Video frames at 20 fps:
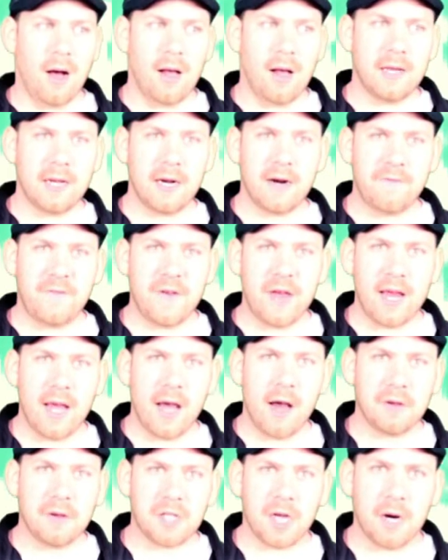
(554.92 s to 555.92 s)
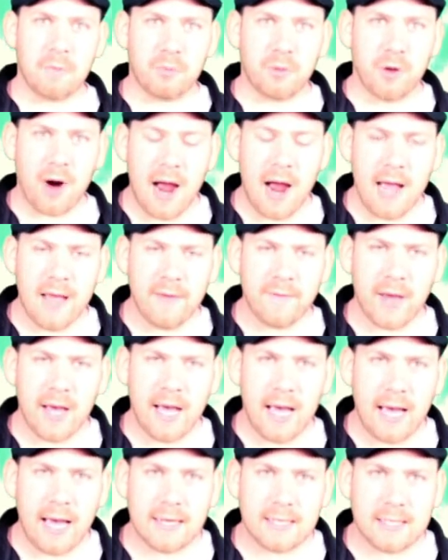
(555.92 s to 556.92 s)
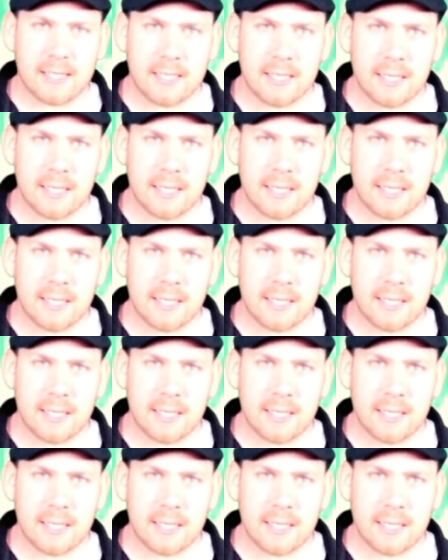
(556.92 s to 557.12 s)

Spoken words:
All your videos are private.